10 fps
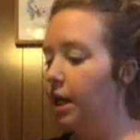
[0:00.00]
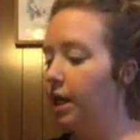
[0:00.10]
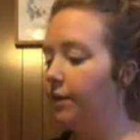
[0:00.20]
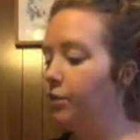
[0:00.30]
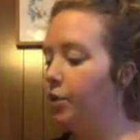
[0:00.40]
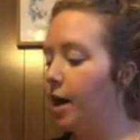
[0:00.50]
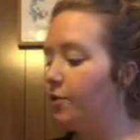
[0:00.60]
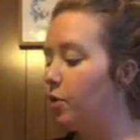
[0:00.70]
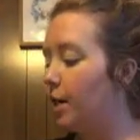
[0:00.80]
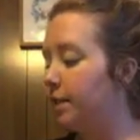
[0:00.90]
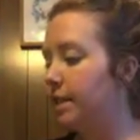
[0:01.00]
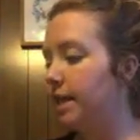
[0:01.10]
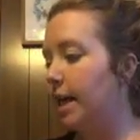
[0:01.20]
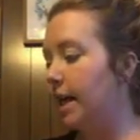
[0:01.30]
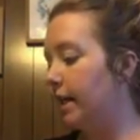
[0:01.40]
If you travel west
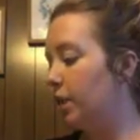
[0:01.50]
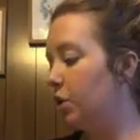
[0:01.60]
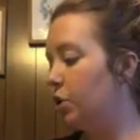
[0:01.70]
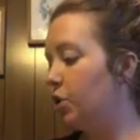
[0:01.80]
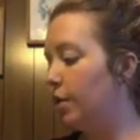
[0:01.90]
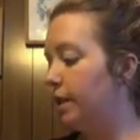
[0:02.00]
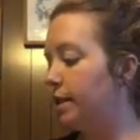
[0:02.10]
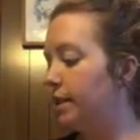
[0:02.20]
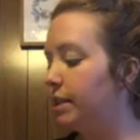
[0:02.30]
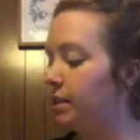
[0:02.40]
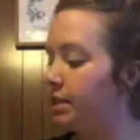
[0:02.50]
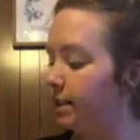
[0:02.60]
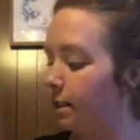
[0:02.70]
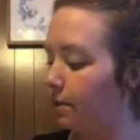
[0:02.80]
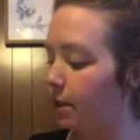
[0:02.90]
today, you can still
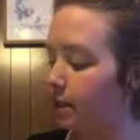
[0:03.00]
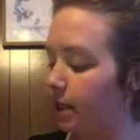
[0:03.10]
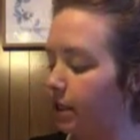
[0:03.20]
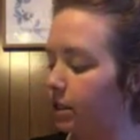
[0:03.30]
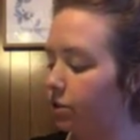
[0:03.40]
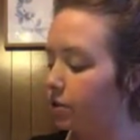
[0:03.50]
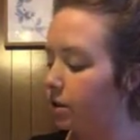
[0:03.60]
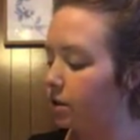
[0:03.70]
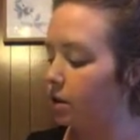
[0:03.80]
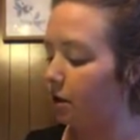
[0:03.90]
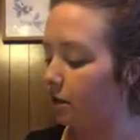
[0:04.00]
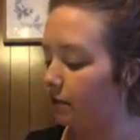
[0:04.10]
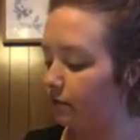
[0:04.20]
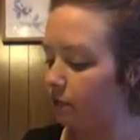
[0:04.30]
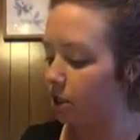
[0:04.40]
see some of the sights Lewis and Clark
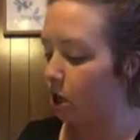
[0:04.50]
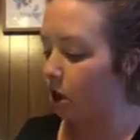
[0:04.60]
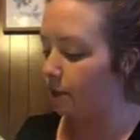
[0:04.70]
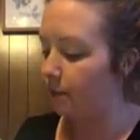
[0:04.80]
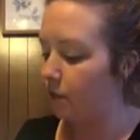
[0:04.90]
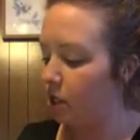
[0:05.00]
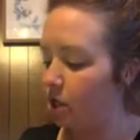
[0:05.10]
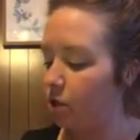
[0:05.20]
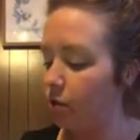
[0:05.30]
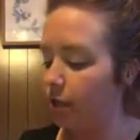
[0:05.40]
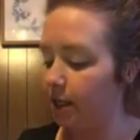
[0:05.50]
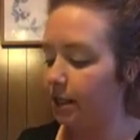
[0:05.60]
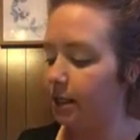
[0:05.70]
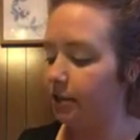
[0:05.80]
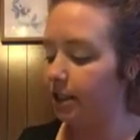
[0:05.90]
saw. You can
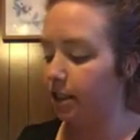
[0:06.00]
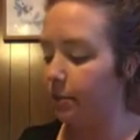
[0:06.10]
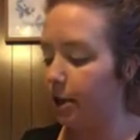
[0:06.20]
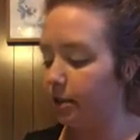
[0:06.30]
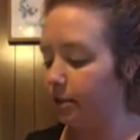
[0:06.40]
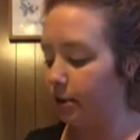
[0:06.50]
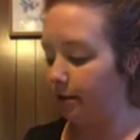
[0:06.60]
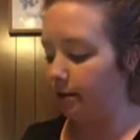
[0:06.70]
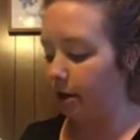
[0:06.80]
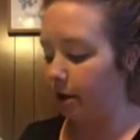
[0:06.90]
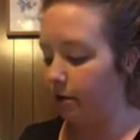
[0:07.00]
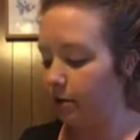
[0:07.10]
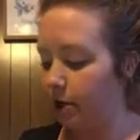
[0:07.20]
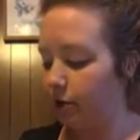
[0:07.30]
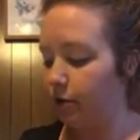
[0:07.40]
see grizzly bears and buffalo.
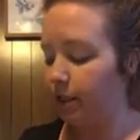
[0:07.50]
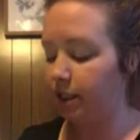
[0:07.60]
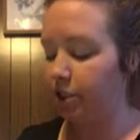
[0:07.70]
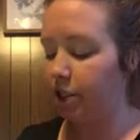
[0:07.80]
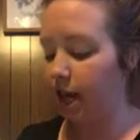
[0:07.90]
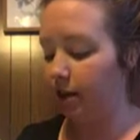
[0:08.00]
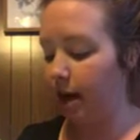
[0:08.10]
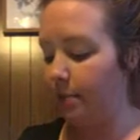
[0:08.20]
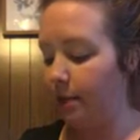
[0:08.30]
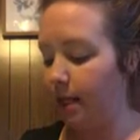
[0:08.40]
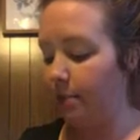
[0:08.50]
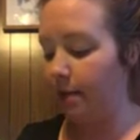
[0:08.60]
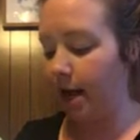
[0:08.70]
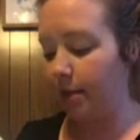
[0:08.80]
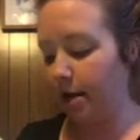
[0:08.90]
You can see jackrabbits and
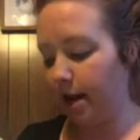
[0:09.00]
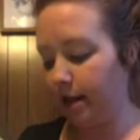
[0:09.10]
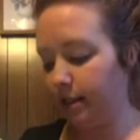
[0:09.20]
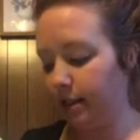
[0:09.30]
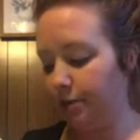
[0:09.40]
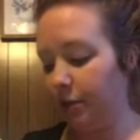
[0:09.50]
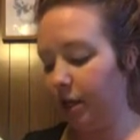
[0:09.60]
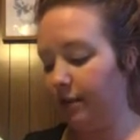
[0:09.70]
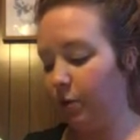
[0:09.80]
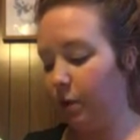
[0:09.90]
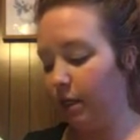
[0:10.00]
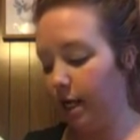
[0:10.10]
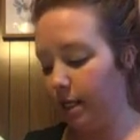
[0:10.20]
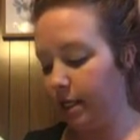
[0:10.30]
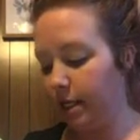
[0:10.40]
magpies. If you are
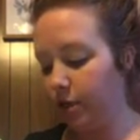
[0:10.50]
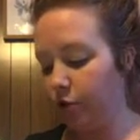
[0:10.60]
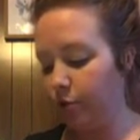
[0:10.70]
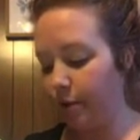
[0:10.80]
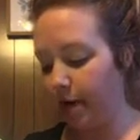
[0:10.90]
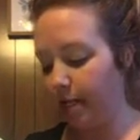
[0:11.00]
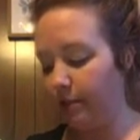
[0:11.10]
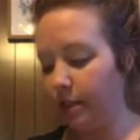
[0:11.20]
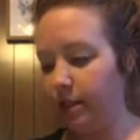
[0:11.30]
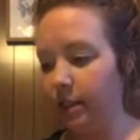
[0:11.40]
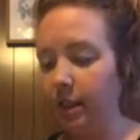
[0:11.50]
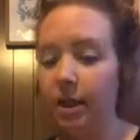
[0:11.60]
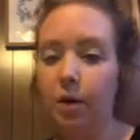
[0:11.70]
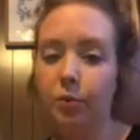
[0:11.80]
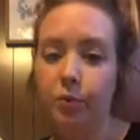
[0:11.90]
lucky, you might even
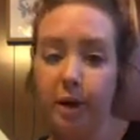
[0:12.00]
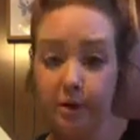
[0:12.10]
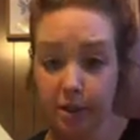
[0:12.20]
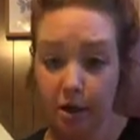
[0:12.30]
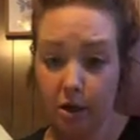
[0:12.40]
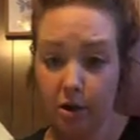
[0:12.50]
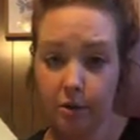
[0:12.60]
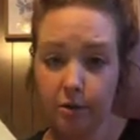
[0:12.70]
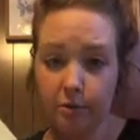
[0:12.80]
see a prairie dog.